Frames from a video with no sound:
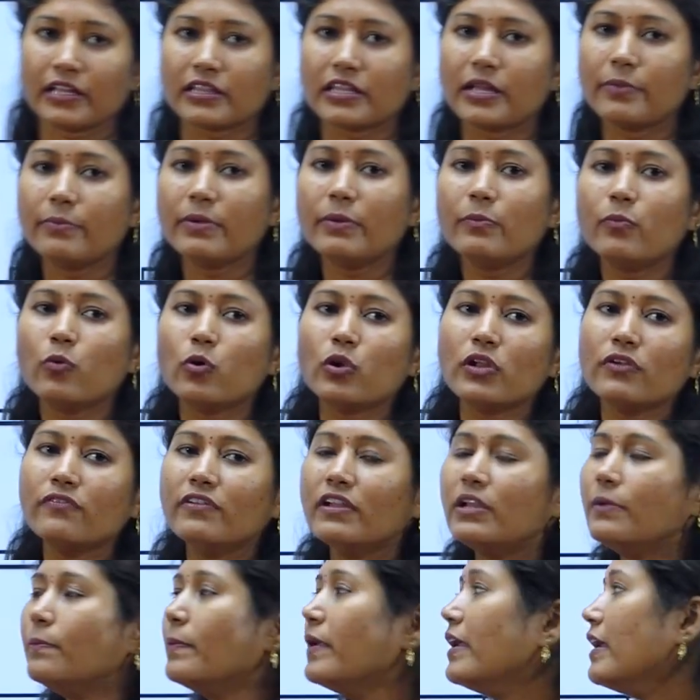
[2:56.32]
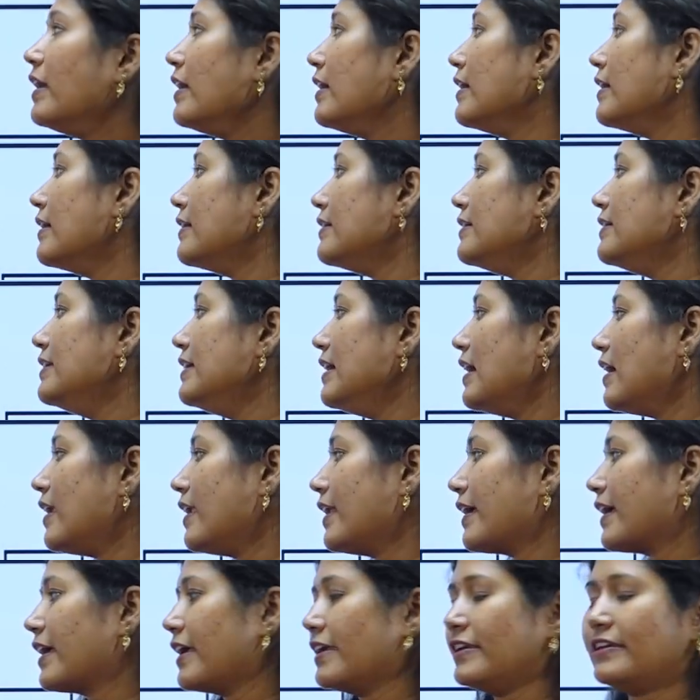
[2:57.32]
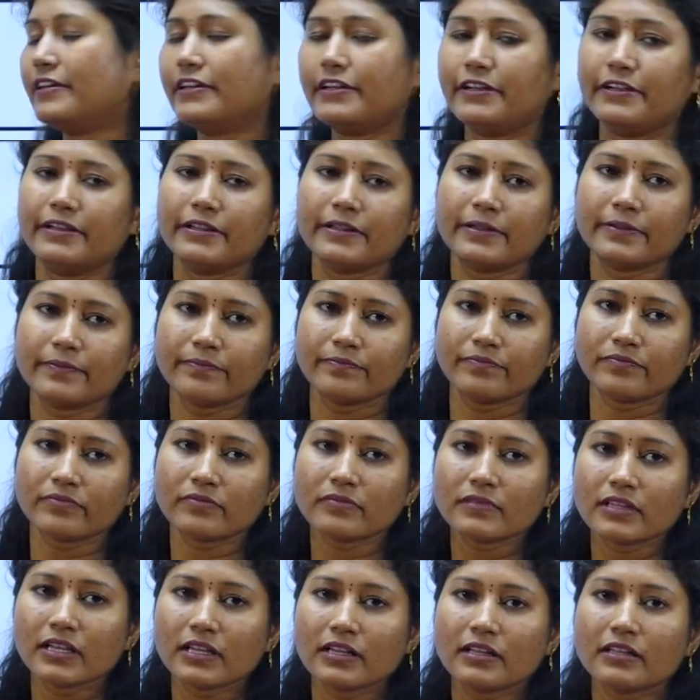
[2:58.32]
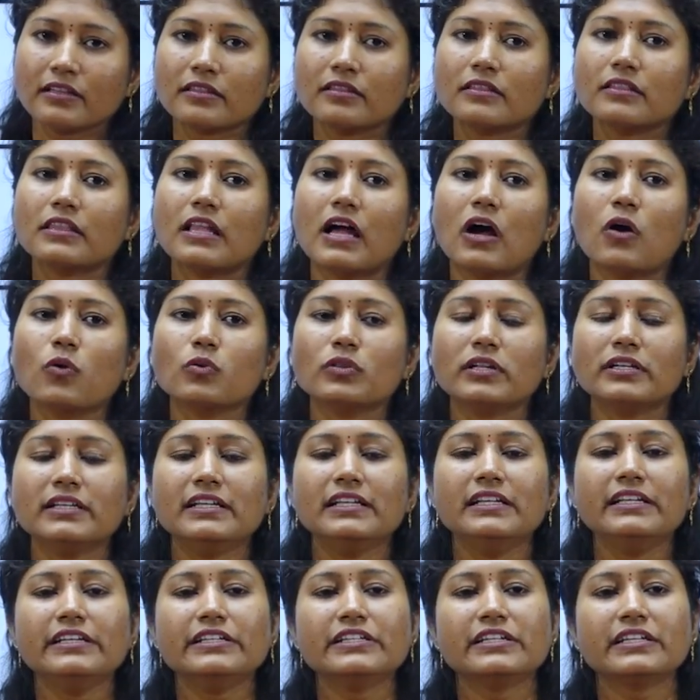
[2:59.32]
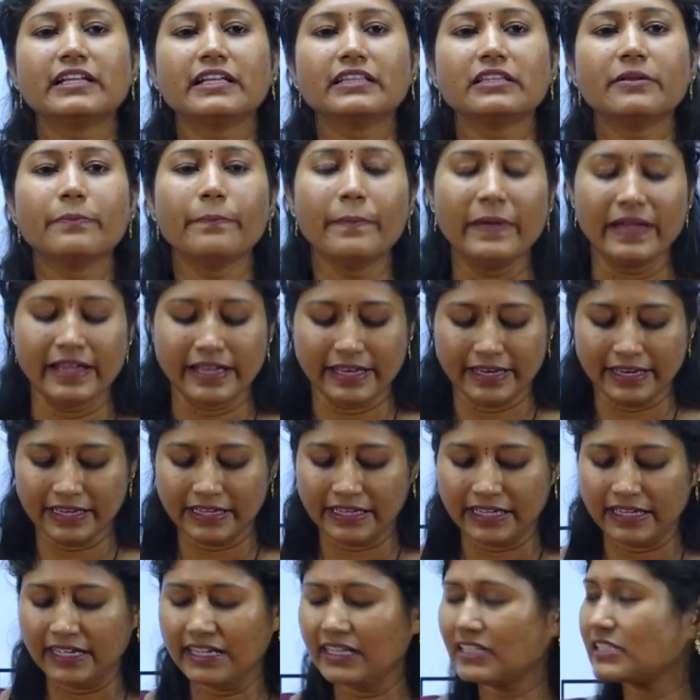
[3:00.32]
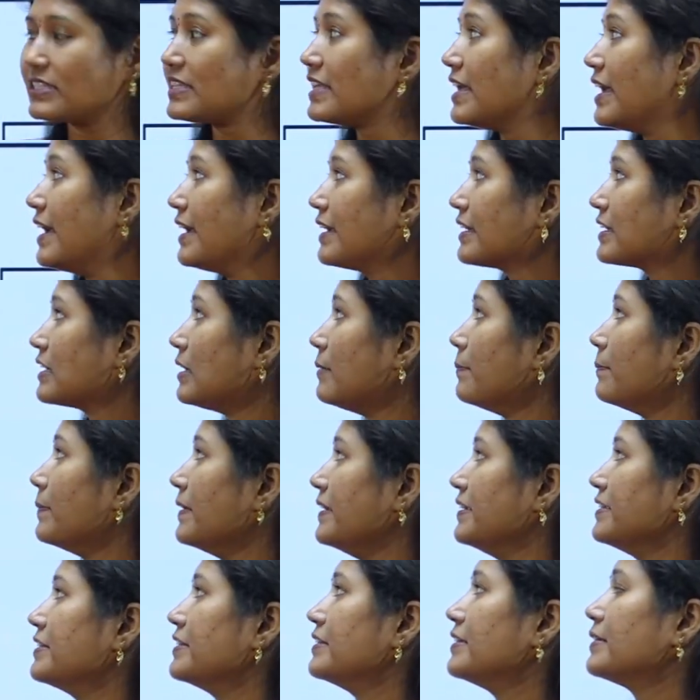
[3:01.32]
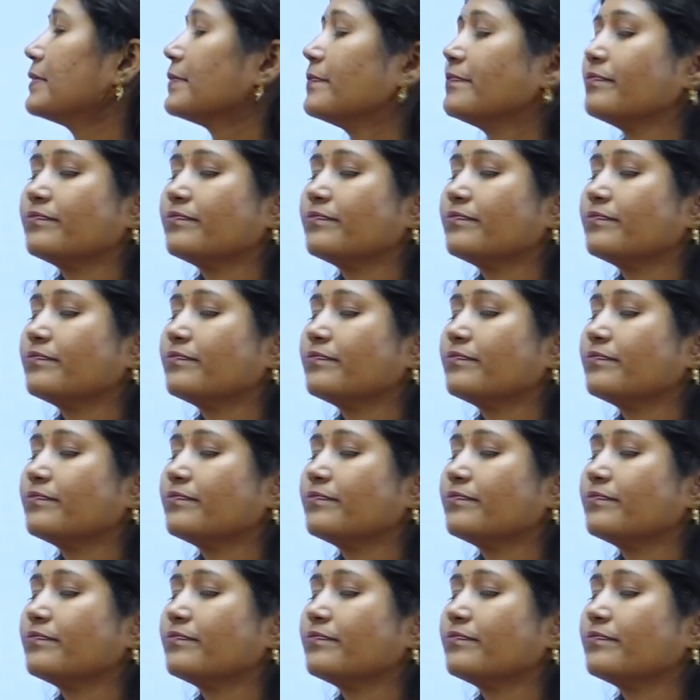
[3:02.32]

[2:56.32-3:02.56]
The memory will be deallocated. Now the deletion at the beginning is completed.